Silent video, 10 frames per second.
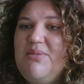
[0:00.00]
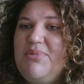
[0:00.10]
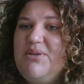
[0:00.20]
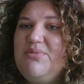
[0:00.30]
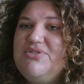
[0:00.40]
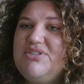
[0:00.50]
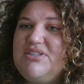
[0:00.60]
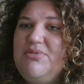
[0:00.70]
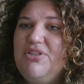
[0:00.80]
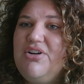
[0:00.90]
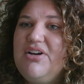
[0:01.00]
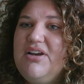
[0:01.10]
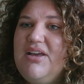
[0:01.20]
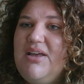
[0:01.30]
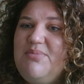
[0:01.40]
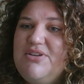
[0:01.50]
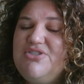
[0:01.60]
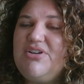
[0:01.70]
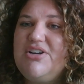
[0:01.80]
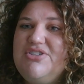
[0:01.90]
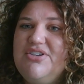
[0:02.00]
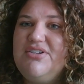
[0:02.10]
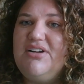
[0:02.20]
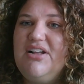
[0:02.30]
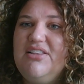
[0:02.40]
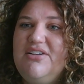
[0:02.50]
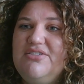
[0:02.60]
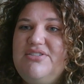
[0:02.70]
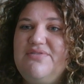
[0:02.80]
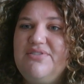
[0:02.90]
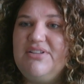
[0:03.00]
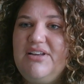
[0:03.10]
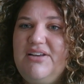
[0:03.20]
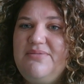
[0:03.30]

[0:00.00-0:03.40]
but it will just look and be structured a little differently.